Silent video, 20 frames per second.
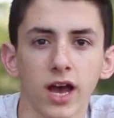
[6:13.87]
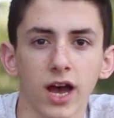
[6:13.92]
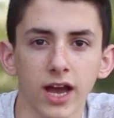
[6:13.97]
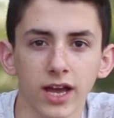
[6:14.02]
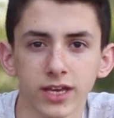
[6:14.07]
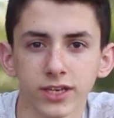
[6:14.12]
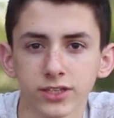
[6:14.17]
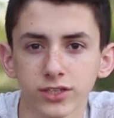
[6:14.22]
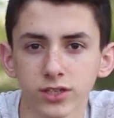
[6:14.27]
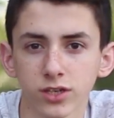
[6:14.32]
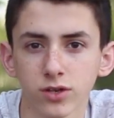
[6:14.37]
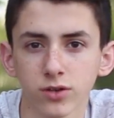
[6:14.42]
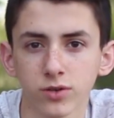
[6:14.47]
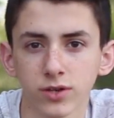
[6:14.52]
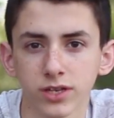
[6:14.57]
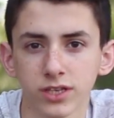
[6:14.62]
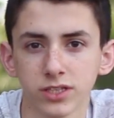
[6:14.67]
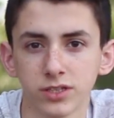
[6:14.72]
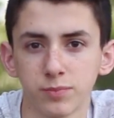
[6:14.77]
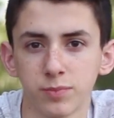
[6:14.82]
ISO
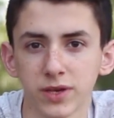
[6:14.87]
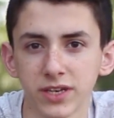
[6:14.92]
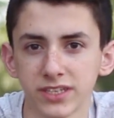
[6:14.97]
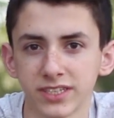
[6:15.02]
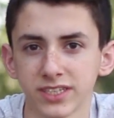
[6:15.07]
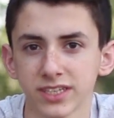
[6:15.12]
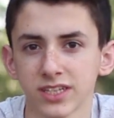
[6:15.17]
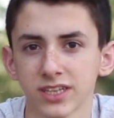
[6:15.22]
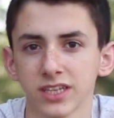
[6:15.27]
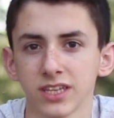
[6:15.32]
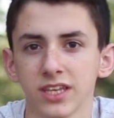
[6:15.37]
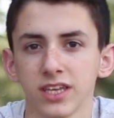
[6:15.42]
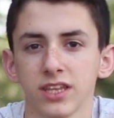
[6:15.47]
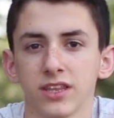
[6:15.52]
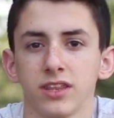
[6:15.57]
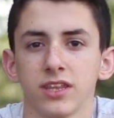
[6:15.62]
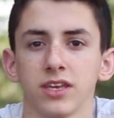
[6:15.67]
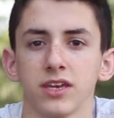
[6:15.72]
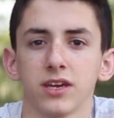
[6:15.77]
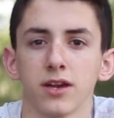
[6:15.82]
is basically
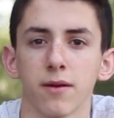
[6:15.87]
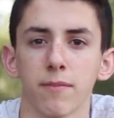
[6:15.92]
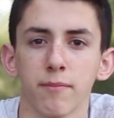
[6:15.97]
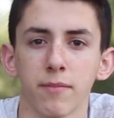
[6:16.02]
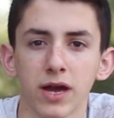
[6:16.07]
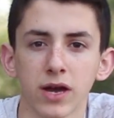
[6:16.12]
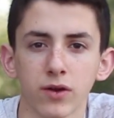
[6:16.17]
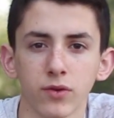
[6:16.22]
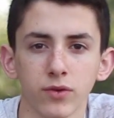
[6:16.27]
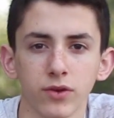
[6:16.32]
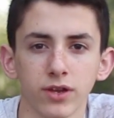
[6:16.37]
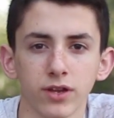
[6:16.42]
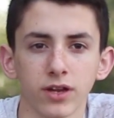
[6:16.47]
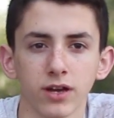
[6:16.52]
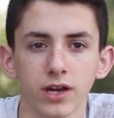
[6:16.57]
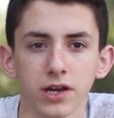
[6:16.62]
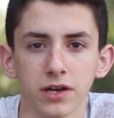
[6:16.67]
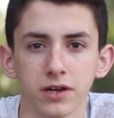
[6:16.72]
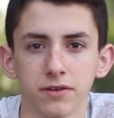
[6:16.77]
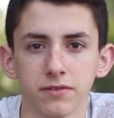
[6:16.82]
the amount
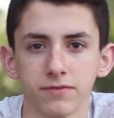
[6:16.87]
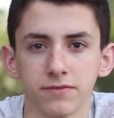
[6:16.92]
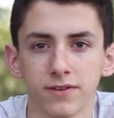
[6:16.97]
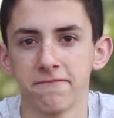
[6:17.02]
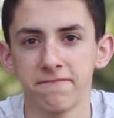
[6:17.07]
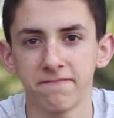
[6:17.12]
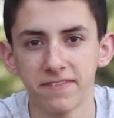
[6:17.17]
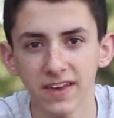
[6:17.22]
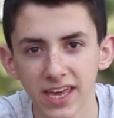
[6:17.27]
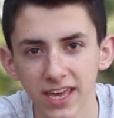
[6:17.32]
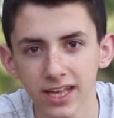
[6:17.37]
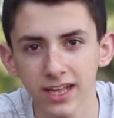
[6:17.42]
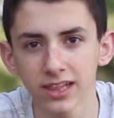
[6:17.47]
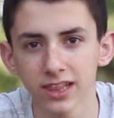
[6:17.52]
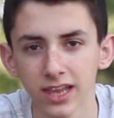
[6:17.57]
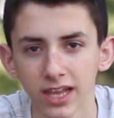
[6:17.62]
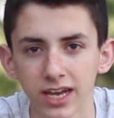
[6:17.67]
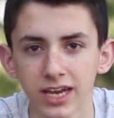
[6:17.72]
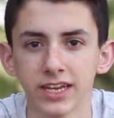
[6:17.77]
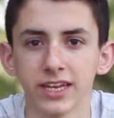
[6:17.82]
of fake
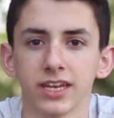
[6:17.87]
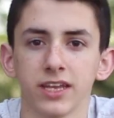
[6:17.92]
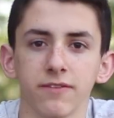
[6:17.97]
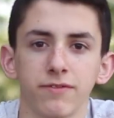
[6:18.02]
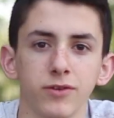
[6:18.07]
light,